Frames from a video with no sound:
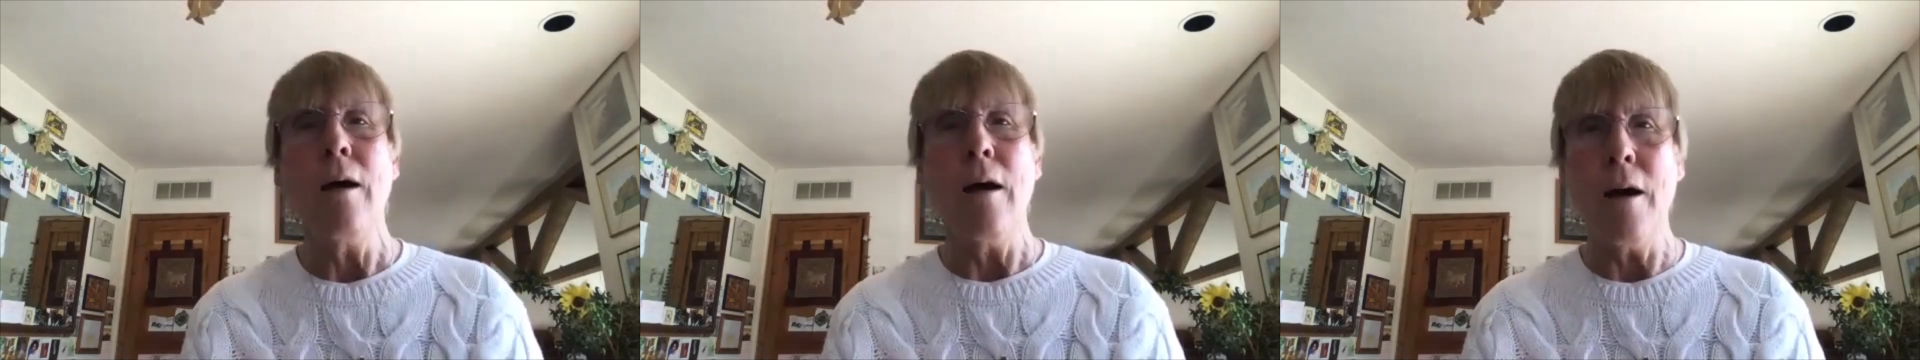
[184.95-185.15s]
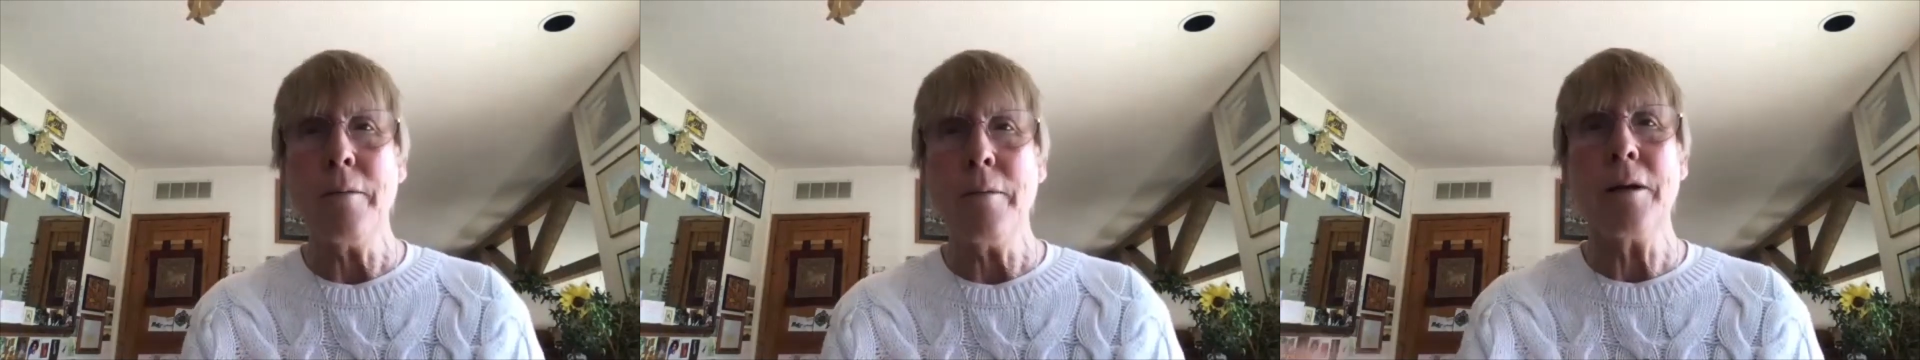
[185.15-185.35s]

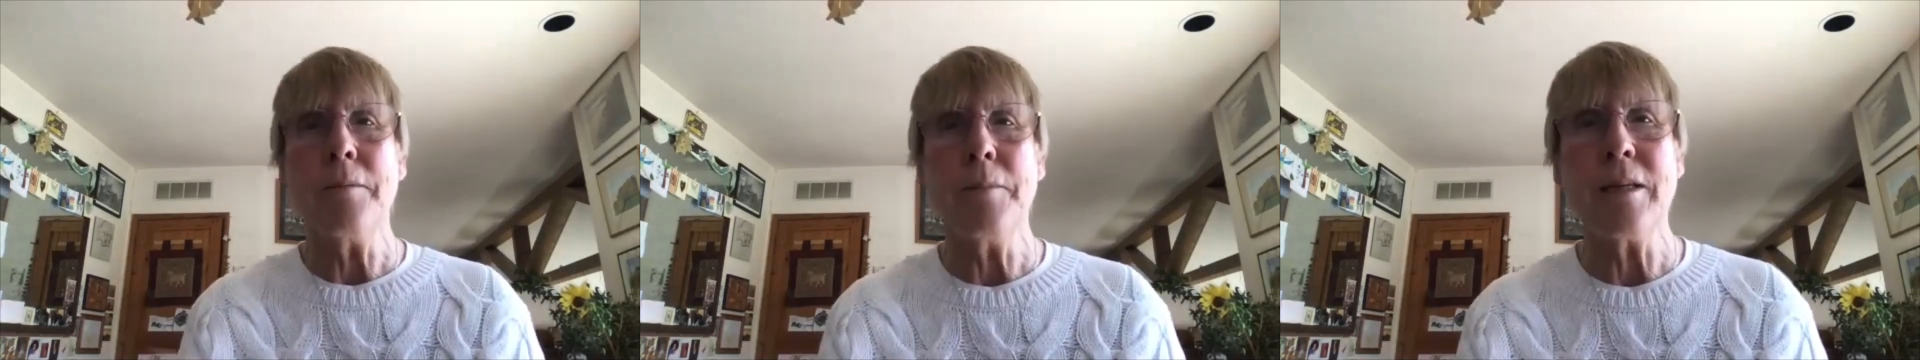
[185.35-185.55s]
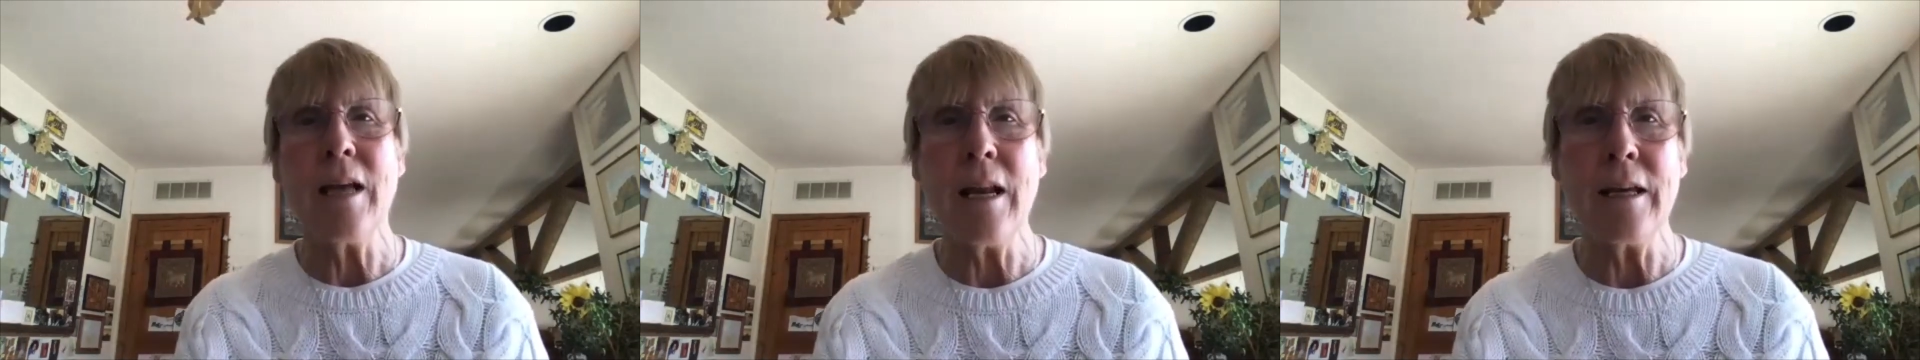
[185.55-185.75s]
I'm going to
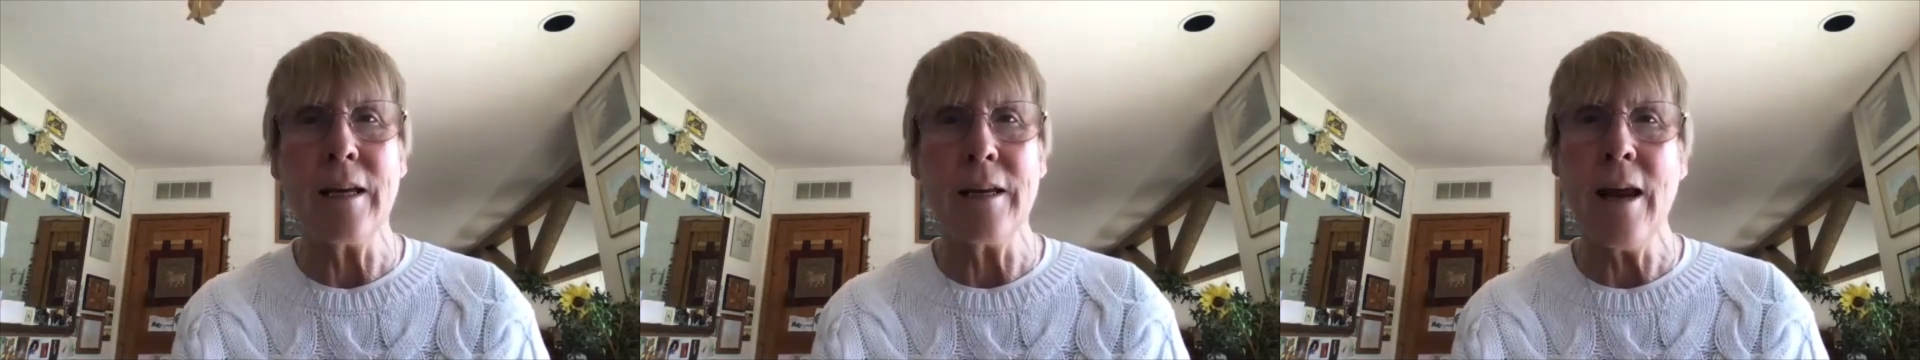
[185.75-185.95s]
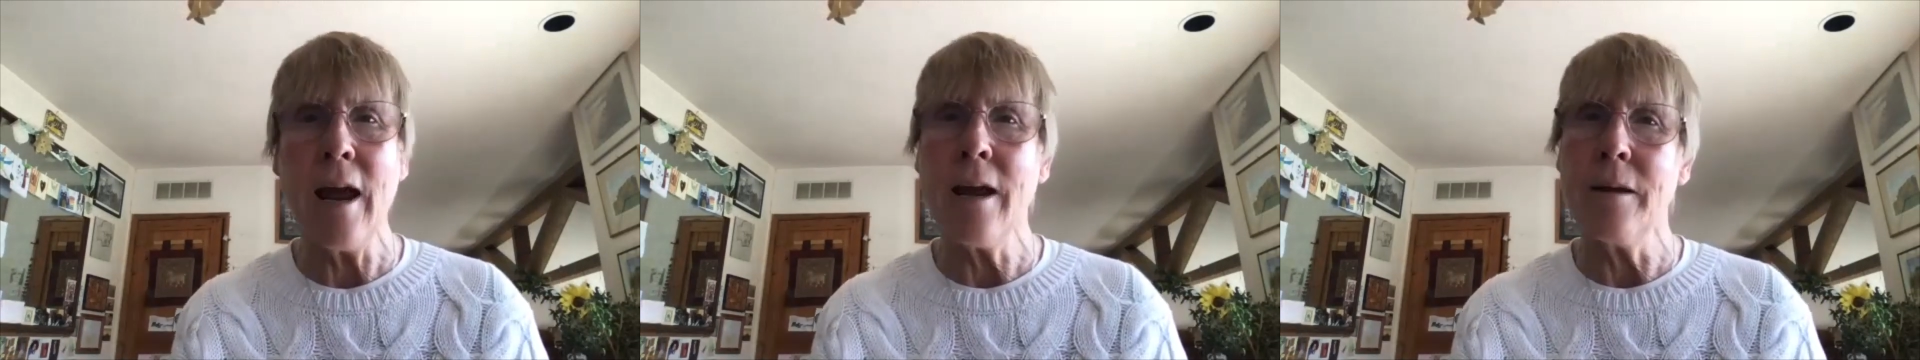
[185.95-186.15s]
be telling
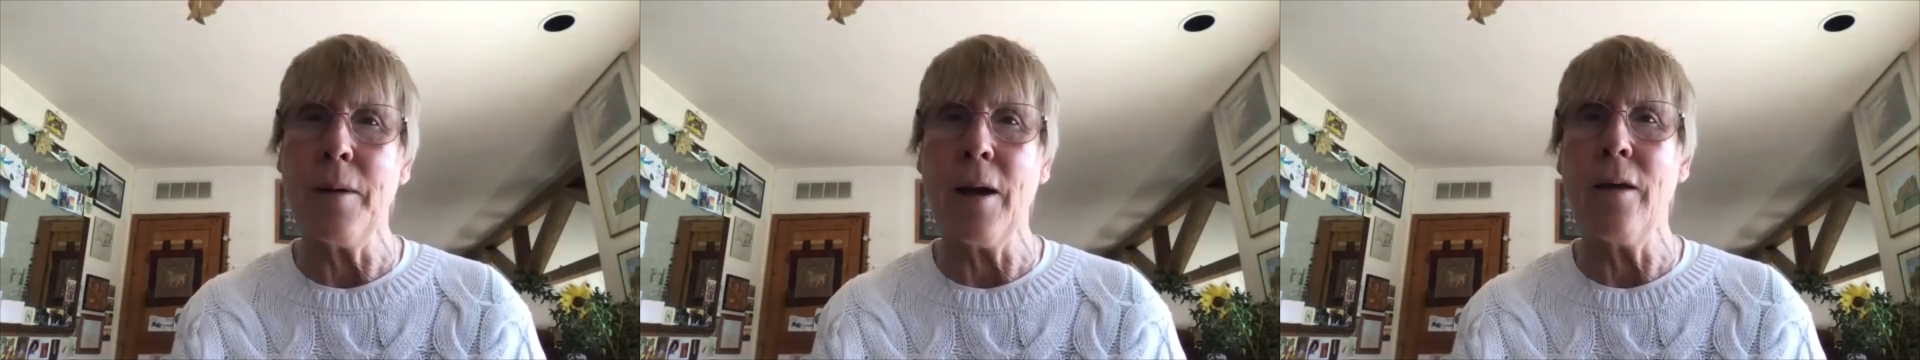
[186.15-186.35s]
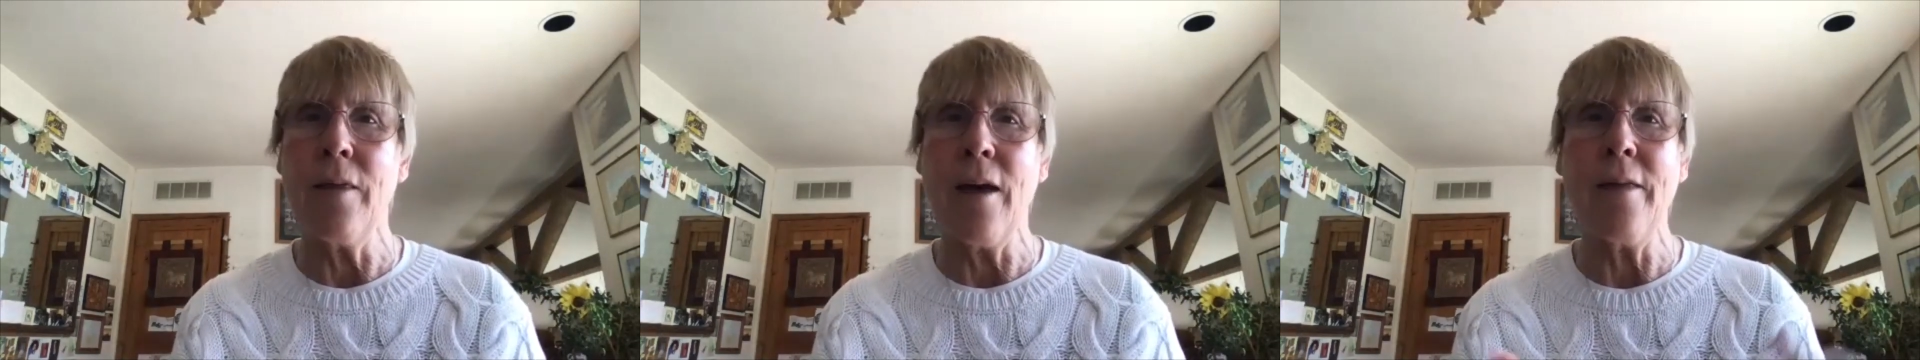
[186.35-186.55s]
your nan
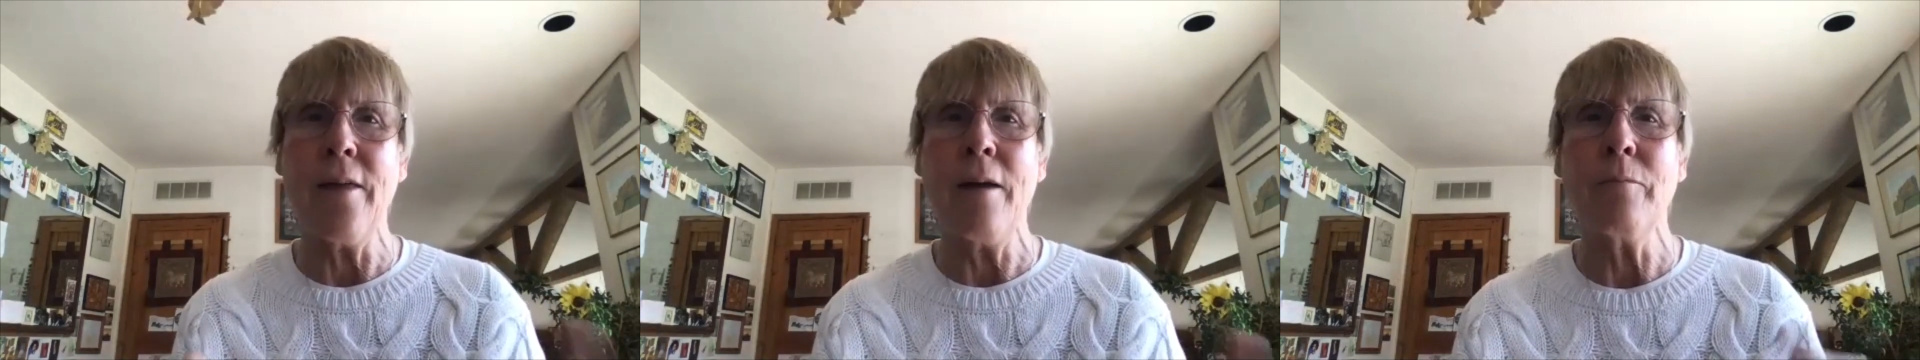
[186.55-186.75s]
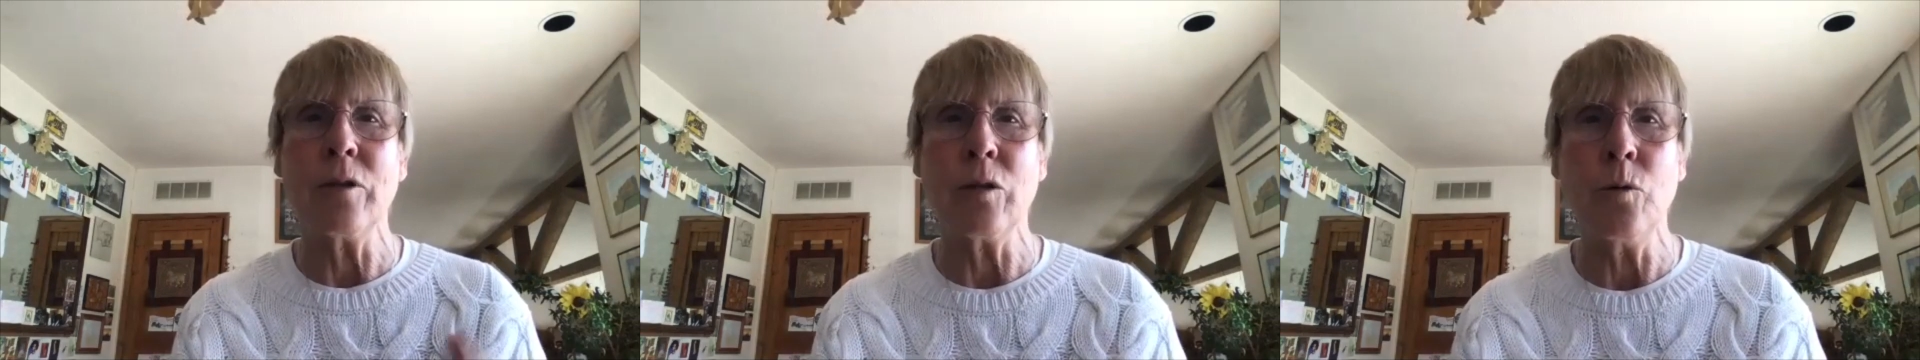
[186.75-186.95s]
about that.
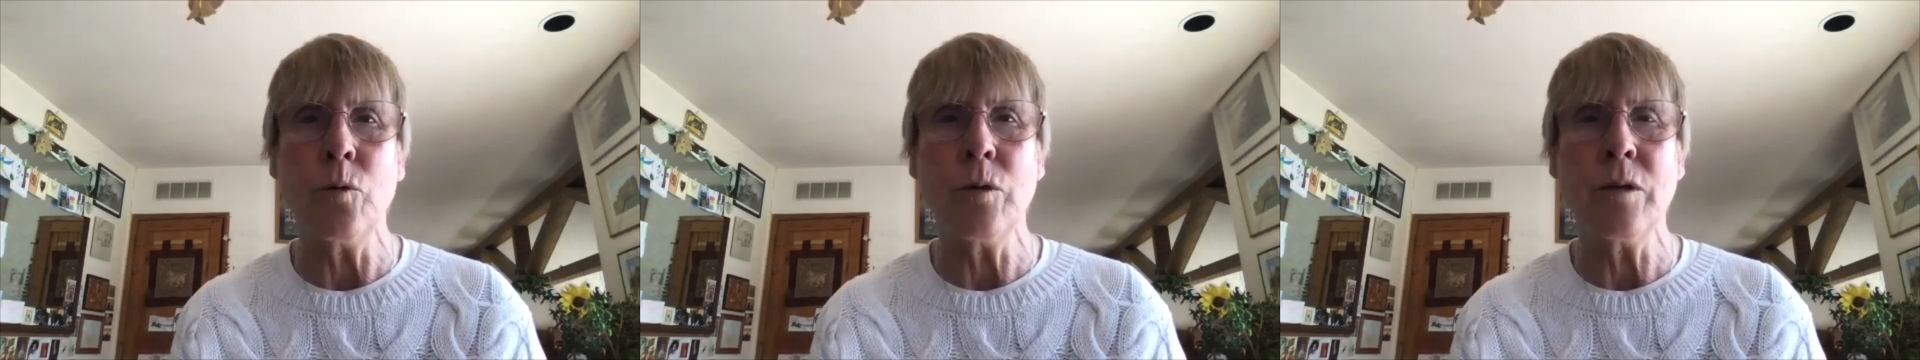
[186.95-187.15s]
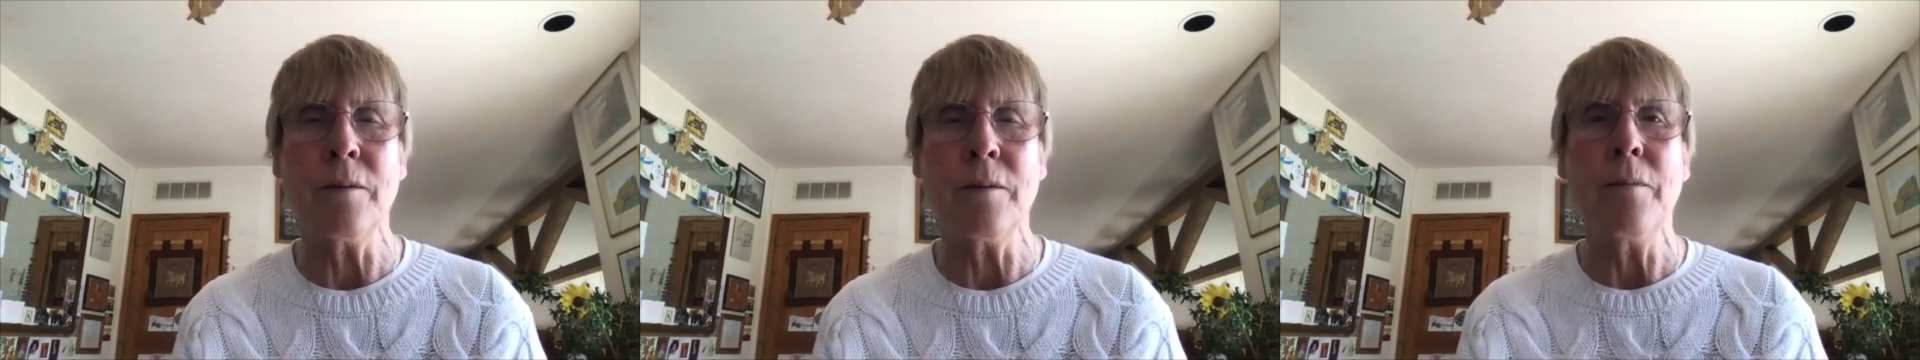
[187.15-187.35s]
That was
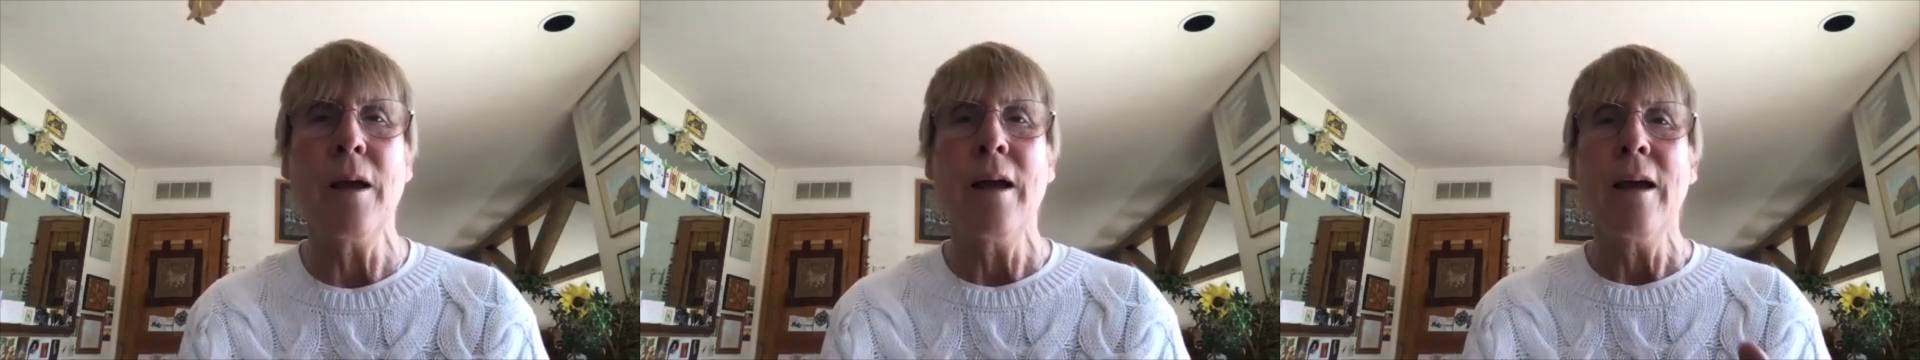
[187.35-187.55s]
awesome.